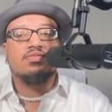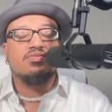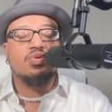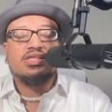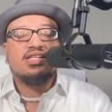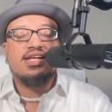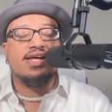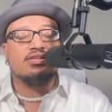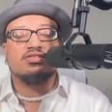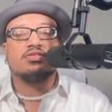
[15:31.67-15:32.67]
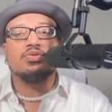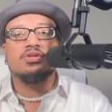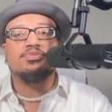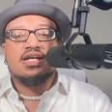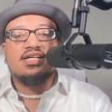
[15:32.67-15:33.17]
with the next
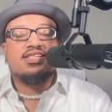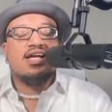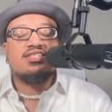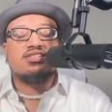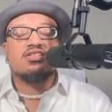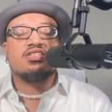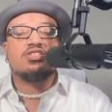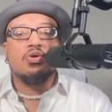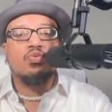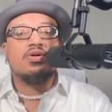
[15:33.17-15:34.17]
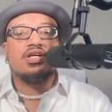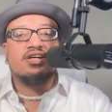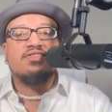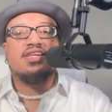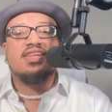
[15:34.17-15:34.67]
one. And that's the story
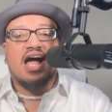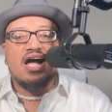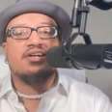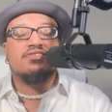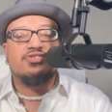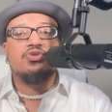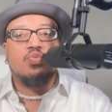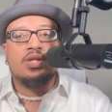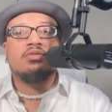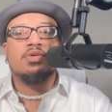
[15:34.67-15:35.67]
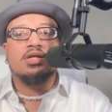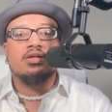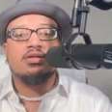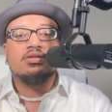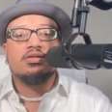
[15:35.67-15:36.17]
of a lot of you
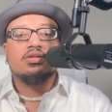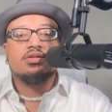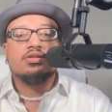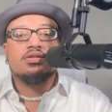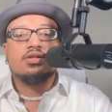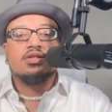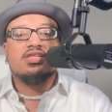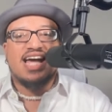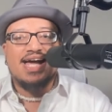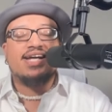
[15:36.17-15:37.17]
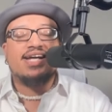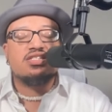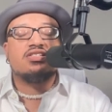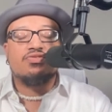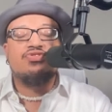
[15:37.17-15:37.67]
women. That
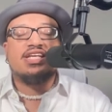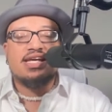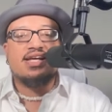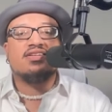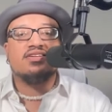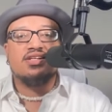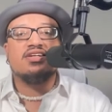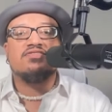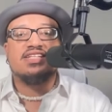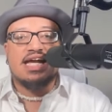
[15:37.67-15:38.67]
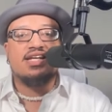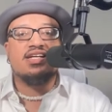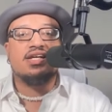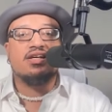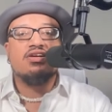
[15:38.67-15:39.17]
is the reality of
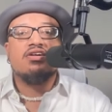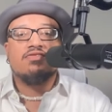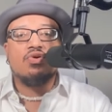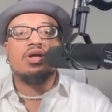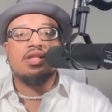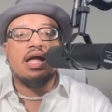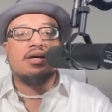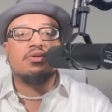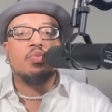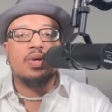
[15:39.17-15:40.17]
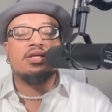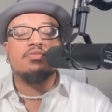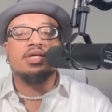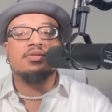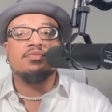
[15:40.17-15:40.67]
dating for a lot of
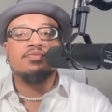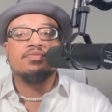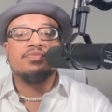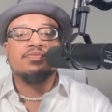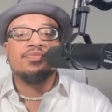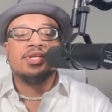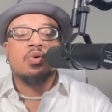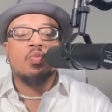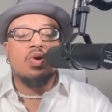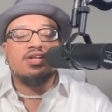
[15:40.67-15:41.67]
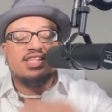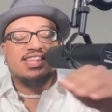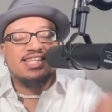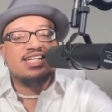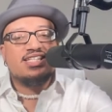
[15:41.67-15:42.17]
women. What
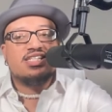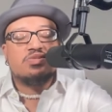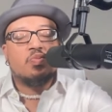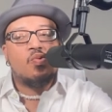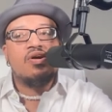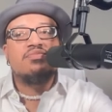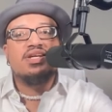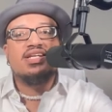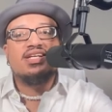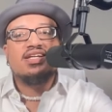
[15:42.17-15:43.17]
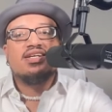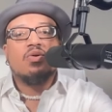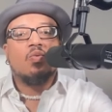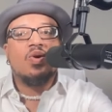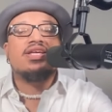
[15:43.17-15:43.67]
this woman
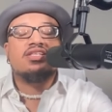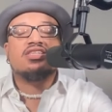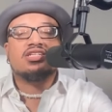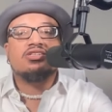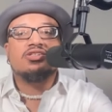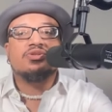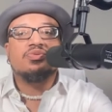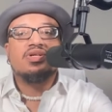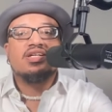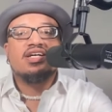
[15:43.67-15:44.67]
went through